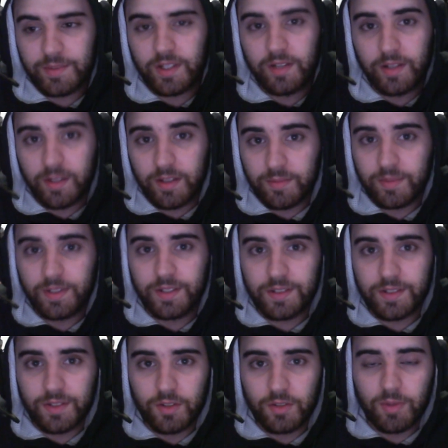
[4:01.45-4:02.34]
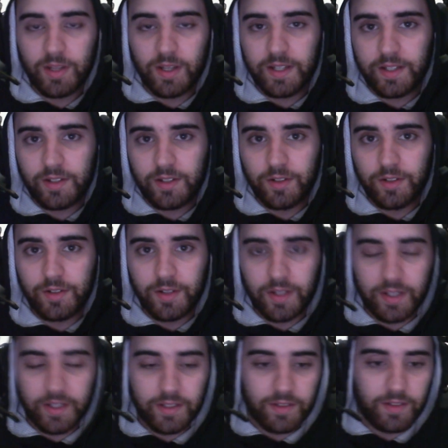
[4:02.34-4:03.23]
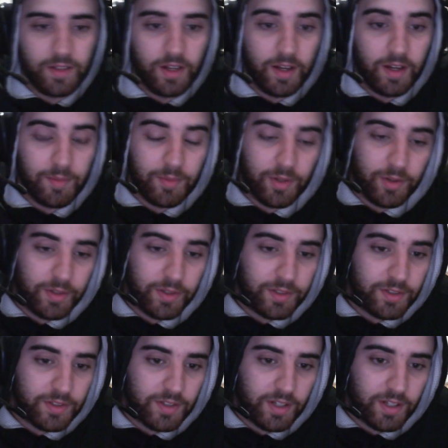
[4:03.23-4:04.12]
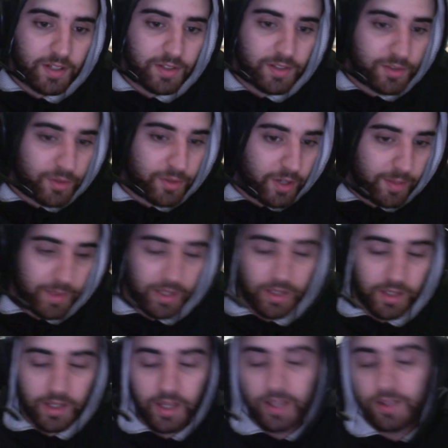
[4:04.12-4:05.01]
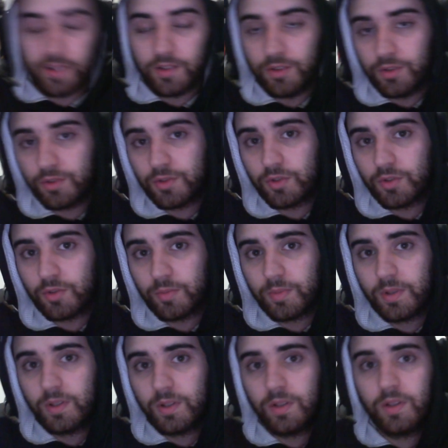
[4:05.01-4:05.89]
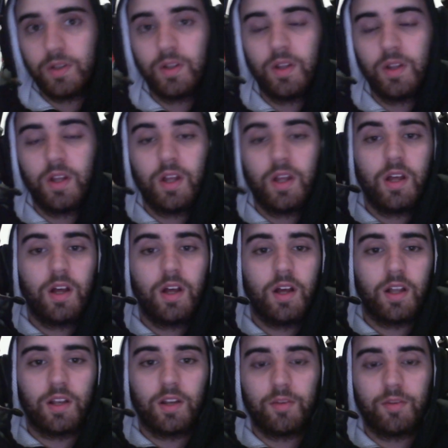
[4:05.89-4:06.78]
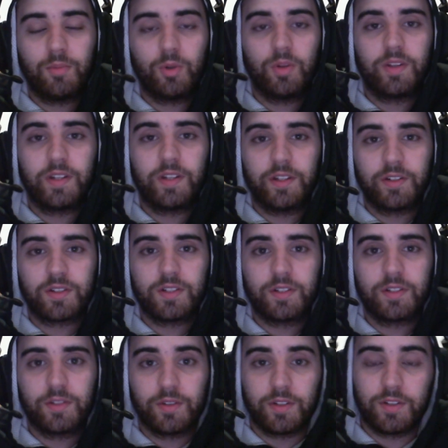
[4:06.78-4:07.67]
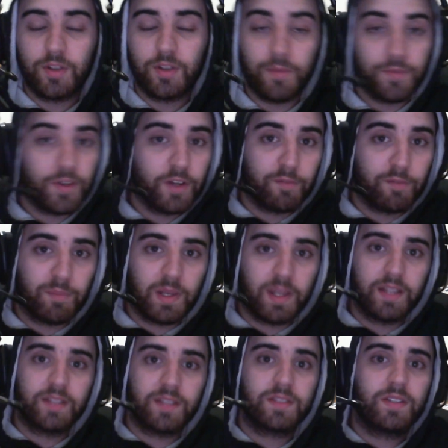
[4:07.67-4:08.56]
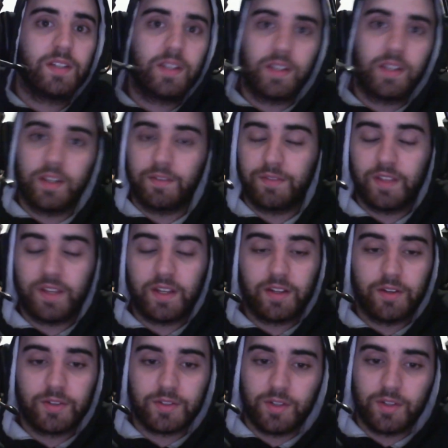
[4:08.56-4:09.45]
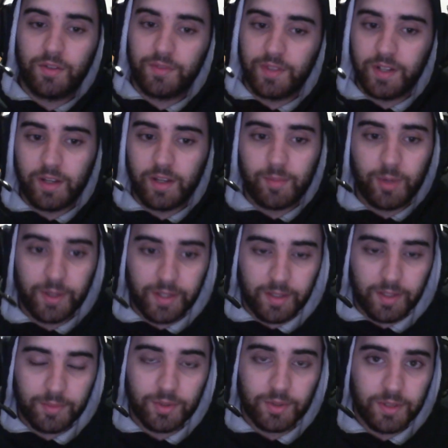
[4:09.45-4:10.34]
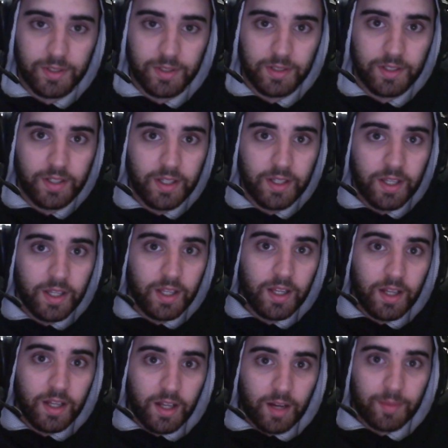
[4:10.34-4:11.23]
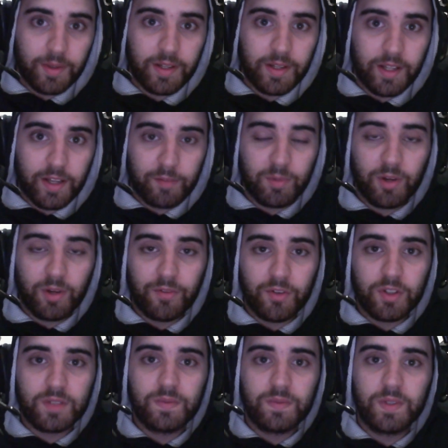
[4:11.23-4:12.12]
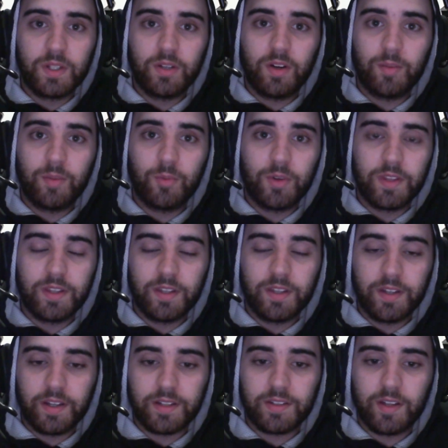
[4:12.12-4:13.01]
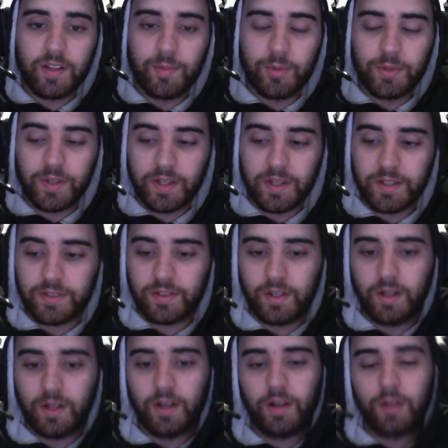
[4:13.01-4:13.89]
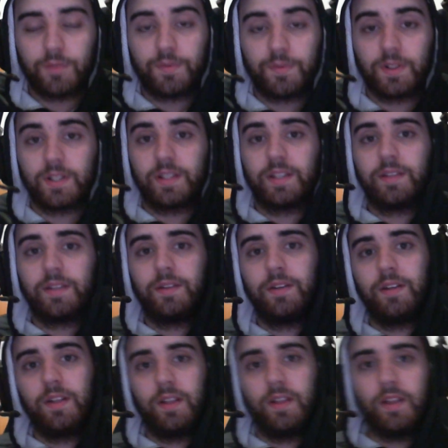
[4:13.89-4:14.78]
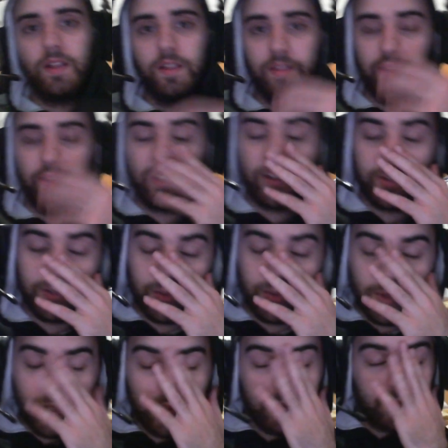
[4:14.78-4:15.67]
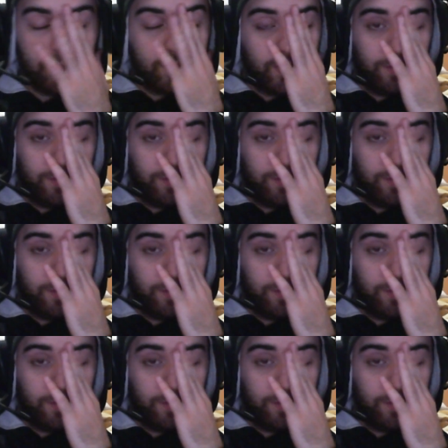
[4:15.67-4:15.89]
I am gonna still play COD. I'm going to start streaming and YouTube a lot more than I usually do. The top 5 plays thing, if that goes off, then I might keep doing it. I'm gonna have my first video up within the next couple of days. Hopefully that goes well.